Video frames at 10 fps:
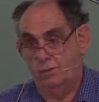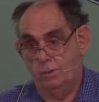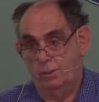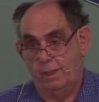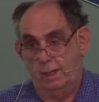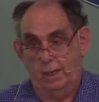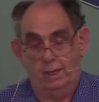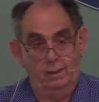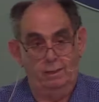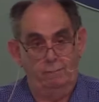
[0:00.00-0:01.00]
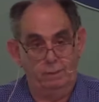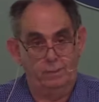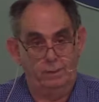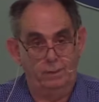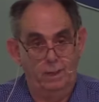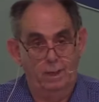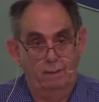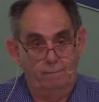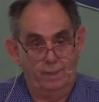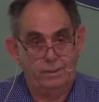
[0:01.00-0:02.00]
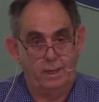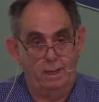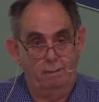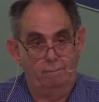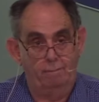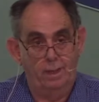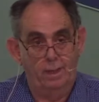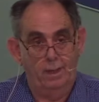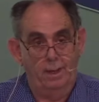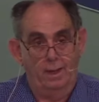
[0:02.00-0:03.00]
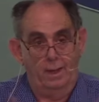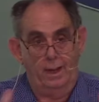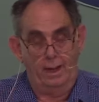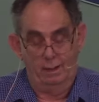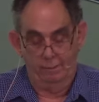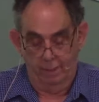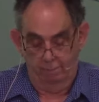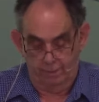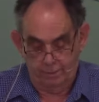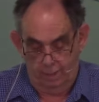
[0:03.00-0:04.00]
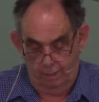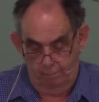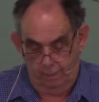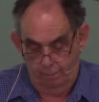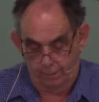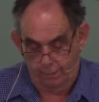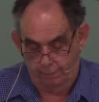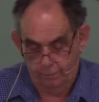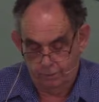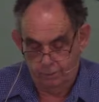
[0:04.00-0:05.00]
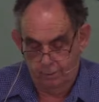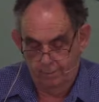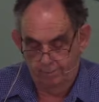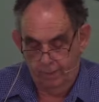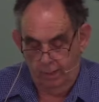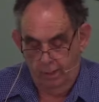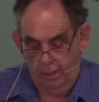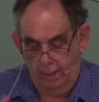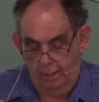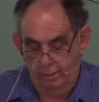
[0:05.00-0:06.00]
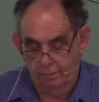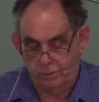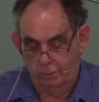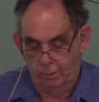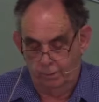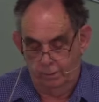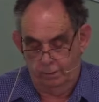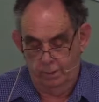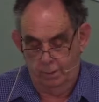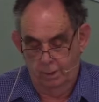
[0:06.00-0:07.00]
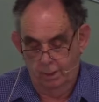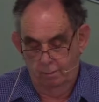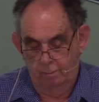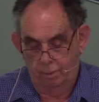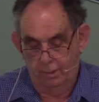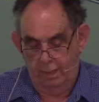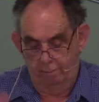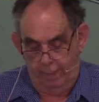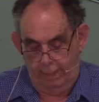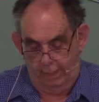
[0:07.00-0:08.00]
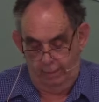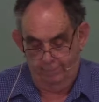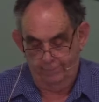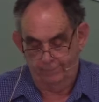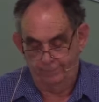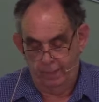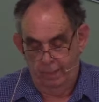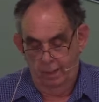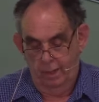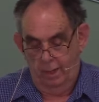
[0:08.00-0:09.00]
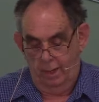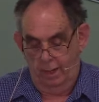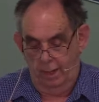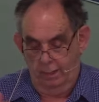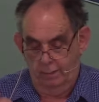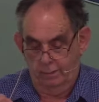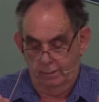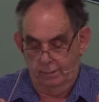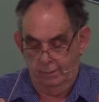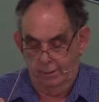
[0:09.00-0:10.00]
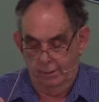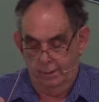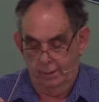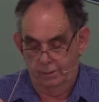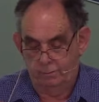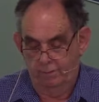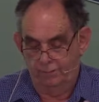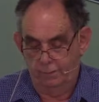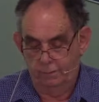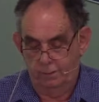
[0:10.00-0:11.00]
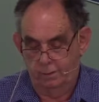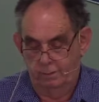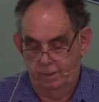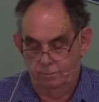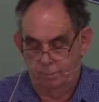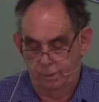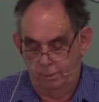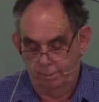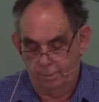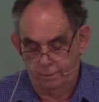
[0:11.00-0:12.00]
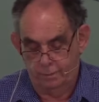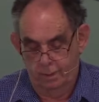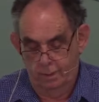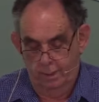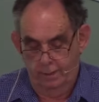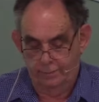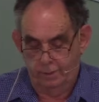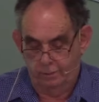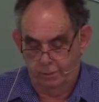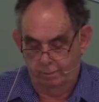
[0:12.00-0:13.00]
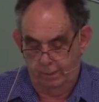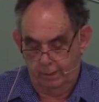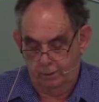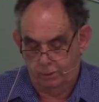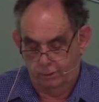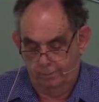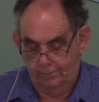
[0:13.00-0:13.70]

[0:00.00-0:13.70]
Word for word: talking here that women must come, how they must come and approach. And he used the word boulomai, and it's referring to his purpose, his determination,